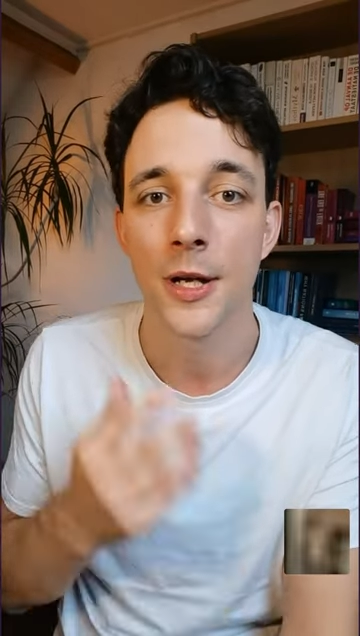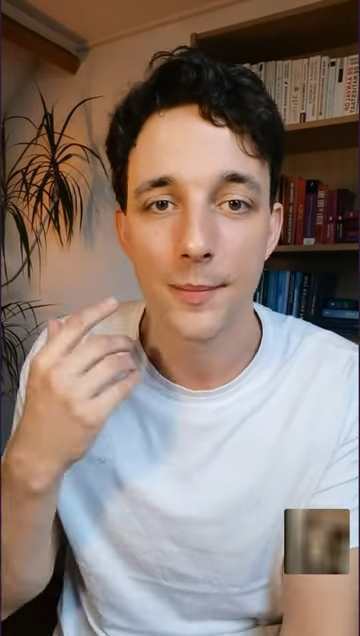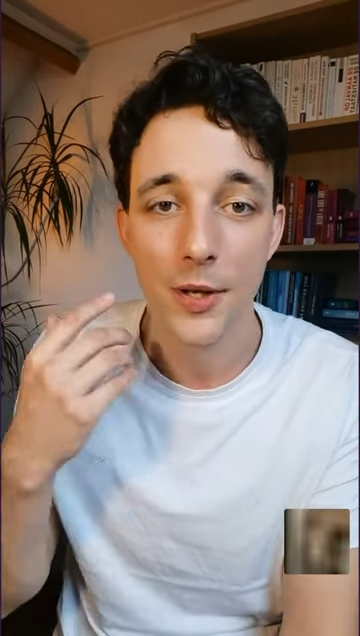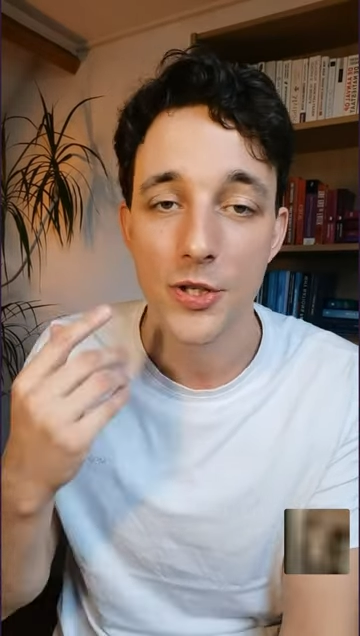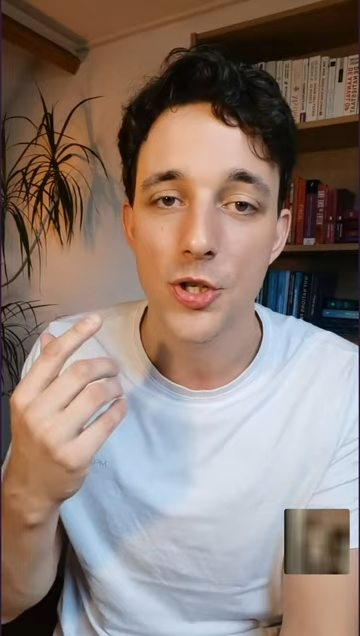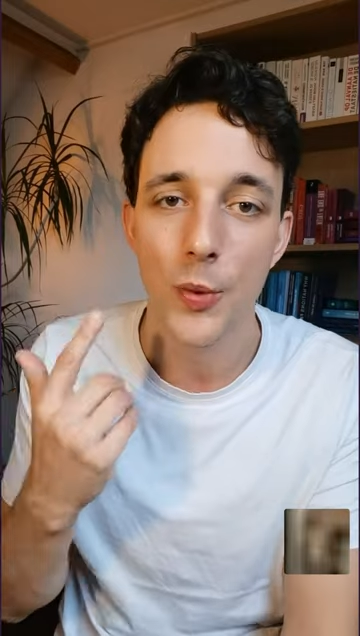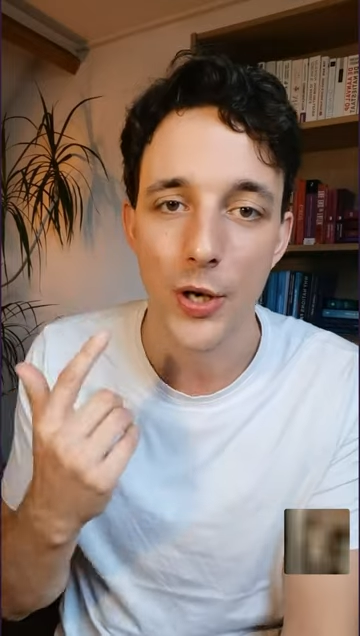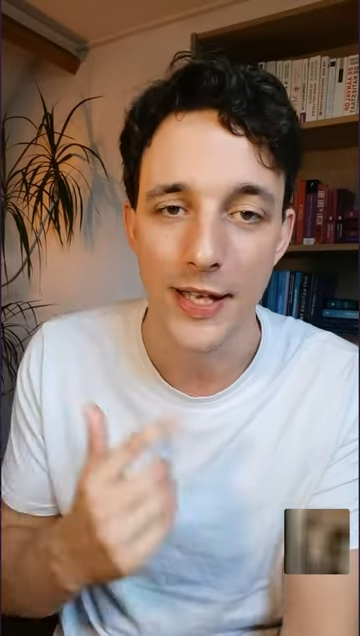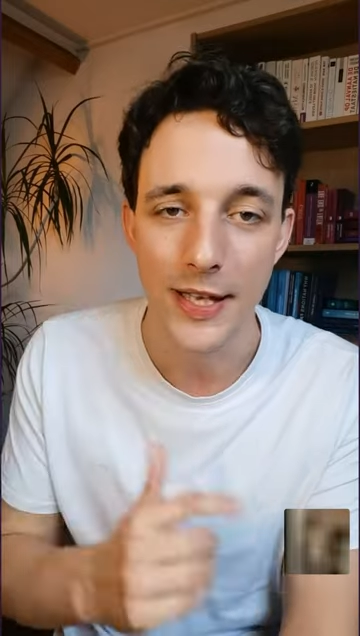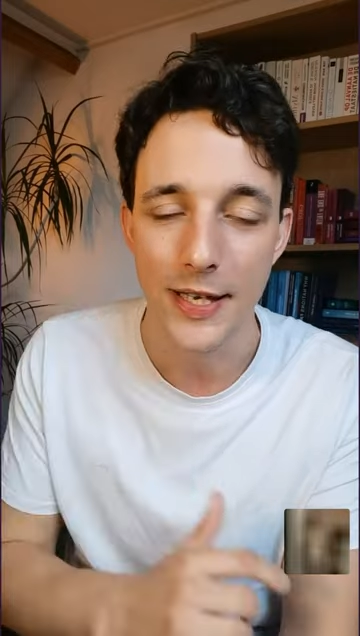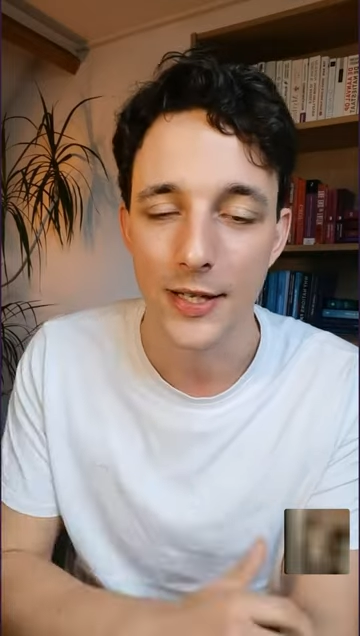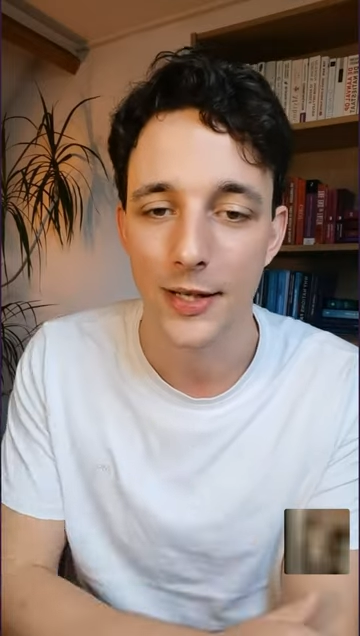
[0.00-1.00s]
but you will
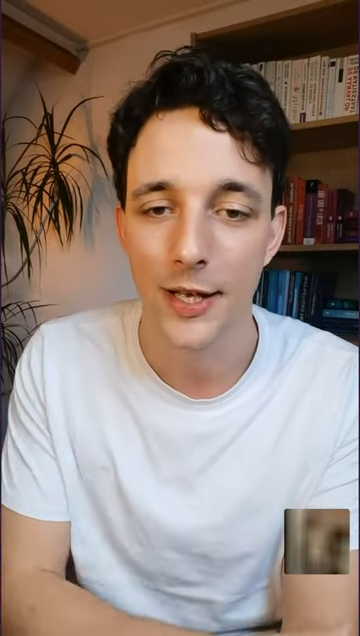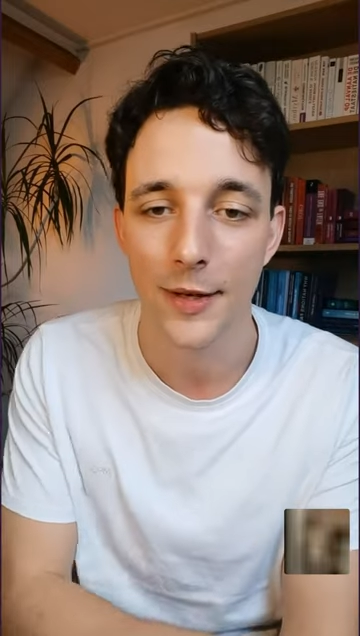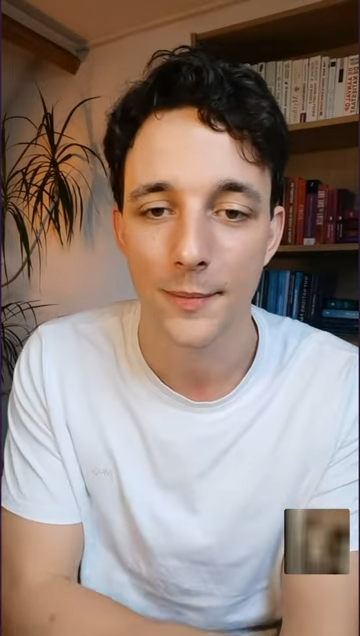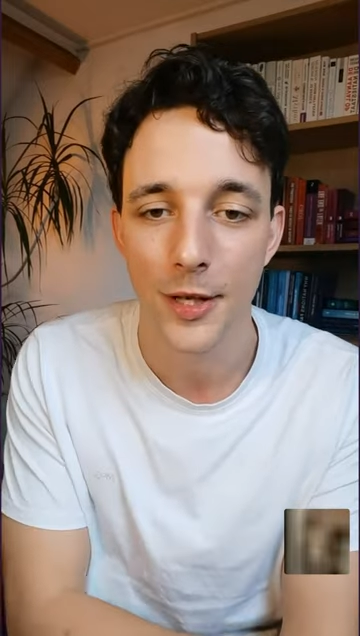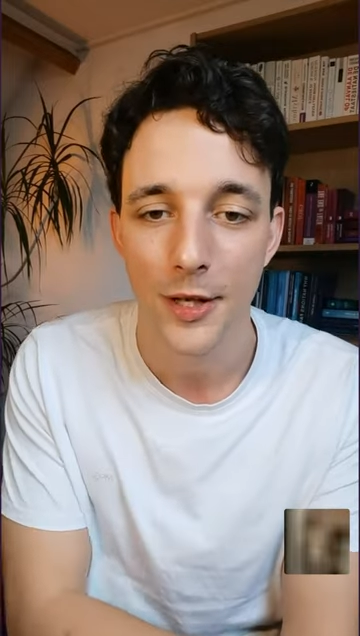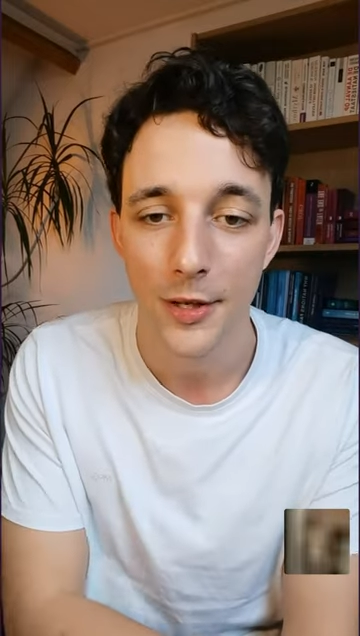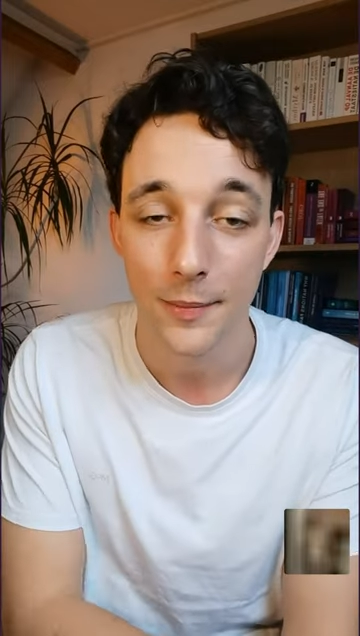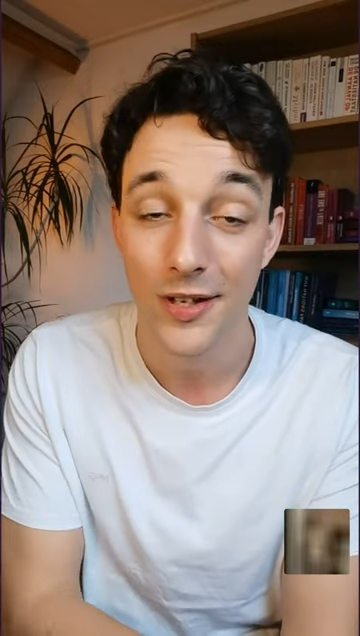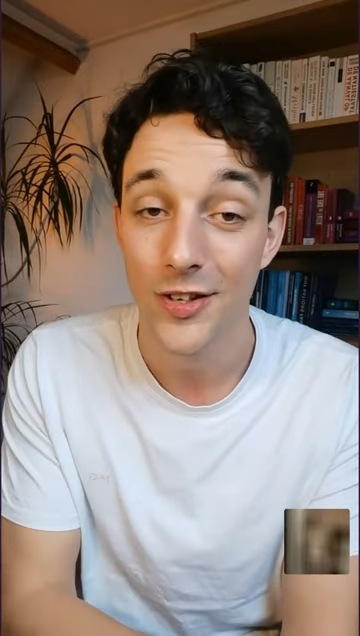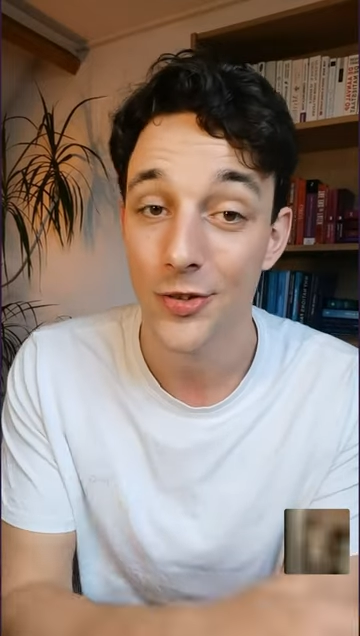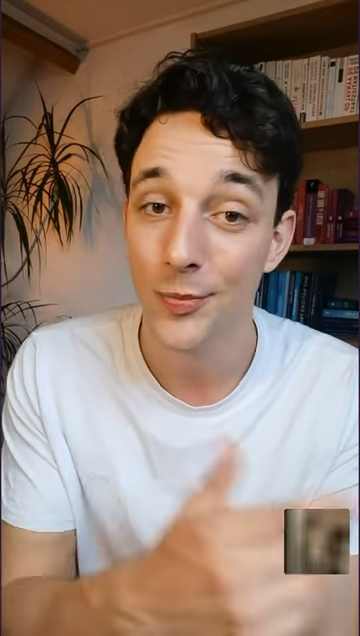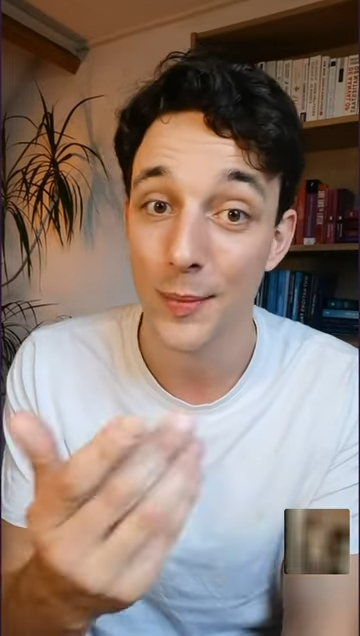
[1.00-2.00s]
hear them
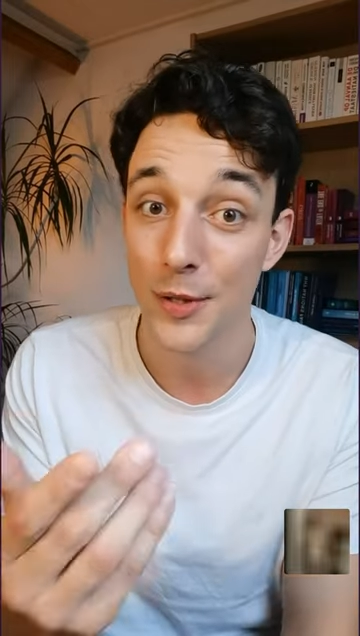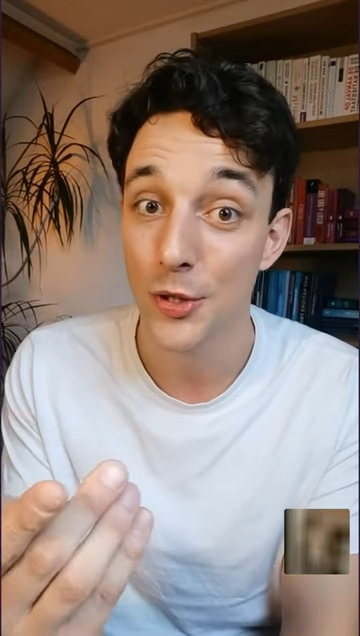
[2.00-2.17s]
because maybe